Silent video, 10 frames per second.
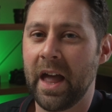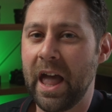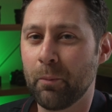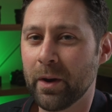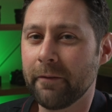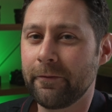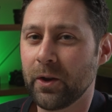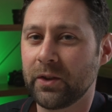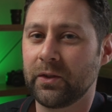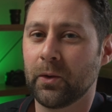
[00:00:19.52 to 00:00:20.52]
And when I
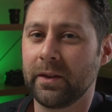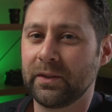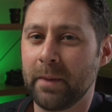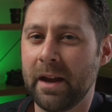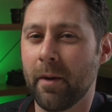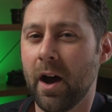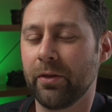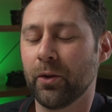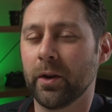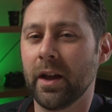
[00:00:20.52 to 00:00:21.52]
first saw this meme,
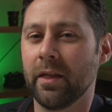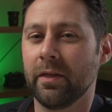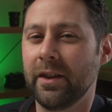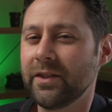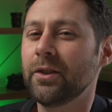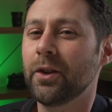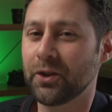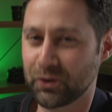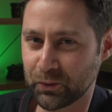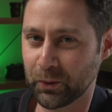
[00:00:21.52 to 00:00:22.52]
I thought, there's a
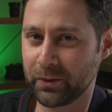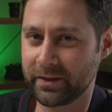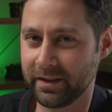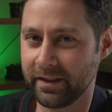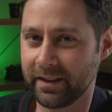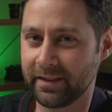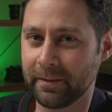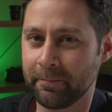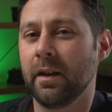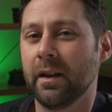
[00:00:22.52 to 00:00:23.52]
lot of truth to
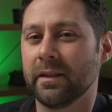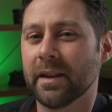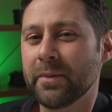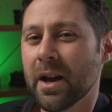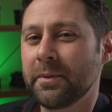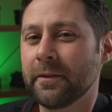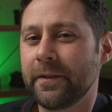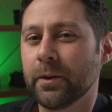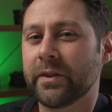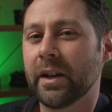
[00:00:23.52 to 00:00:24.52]
this. Sometimes
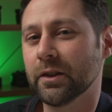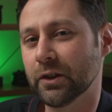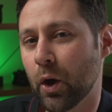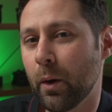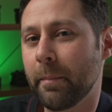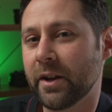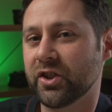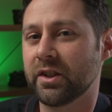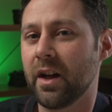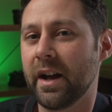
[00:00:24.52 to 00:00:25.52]
it feels that lower
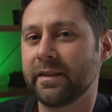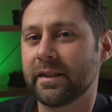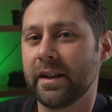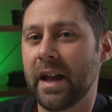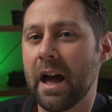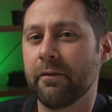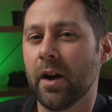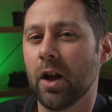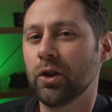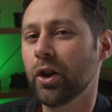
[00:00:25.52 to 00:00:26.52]
budget clients can
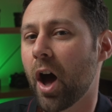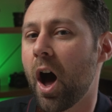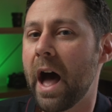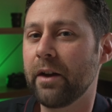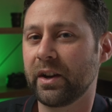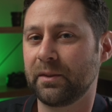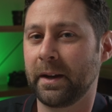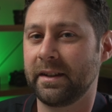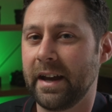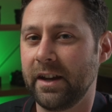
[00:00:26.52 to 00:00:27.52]
have a lot higher
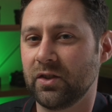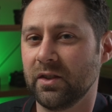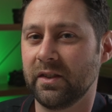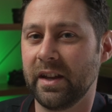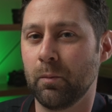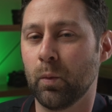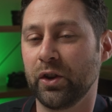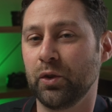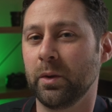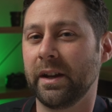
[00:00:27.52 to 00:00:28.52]
expectations than
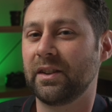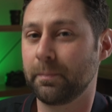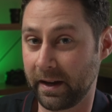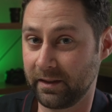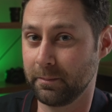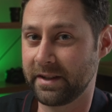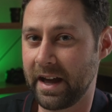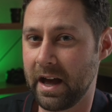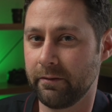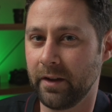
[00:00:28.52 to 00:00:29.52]
what you would expect them to
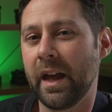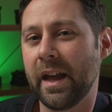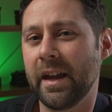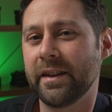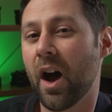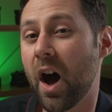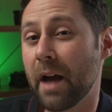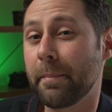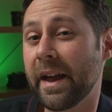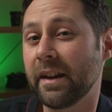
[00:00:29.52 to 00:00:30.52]
have. And
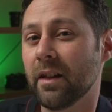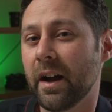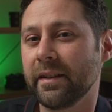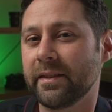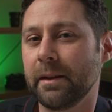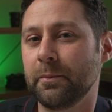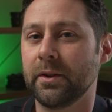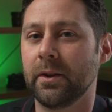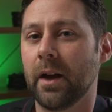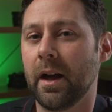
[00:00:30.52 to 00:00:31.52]
higher paying clients seem
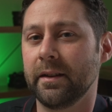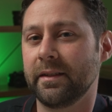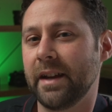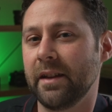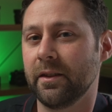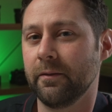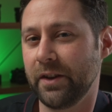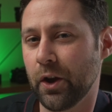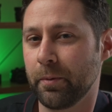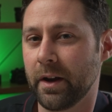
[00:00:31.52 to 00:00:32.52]
to understand the
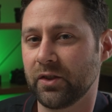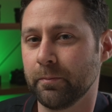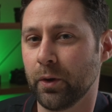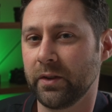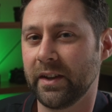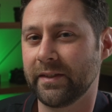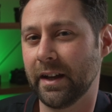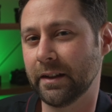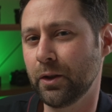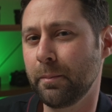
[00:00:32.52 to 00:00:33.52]
video production process
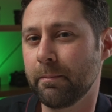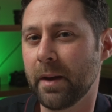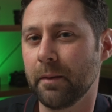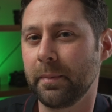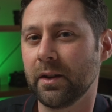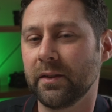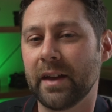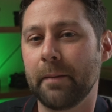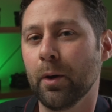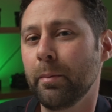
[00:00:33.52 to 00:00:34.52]
a little bit better because
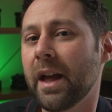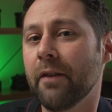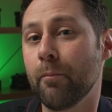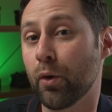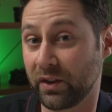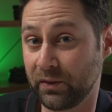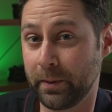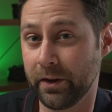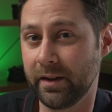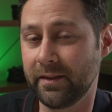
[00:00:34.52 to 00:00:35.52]
they probably have more
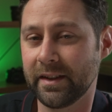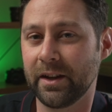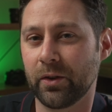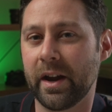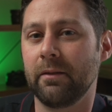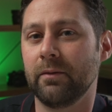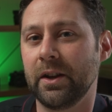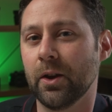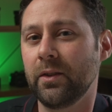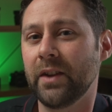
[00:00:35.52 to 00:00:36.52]
experience in creating
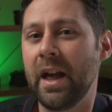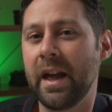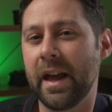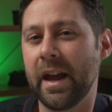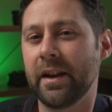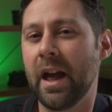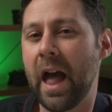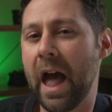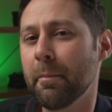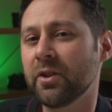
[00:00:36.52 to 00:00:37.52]
videos and
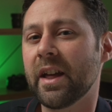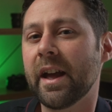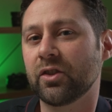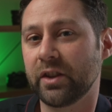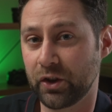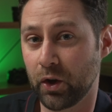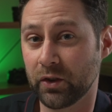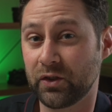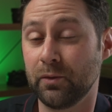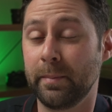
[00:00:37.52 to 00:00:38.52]
how much they actually
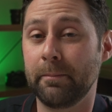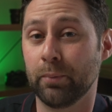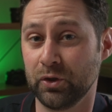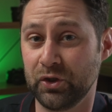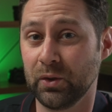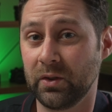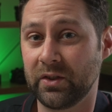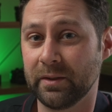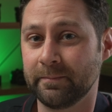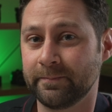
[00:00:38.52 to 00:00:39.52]
cost to be
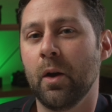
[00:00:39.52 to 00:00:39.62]
produced.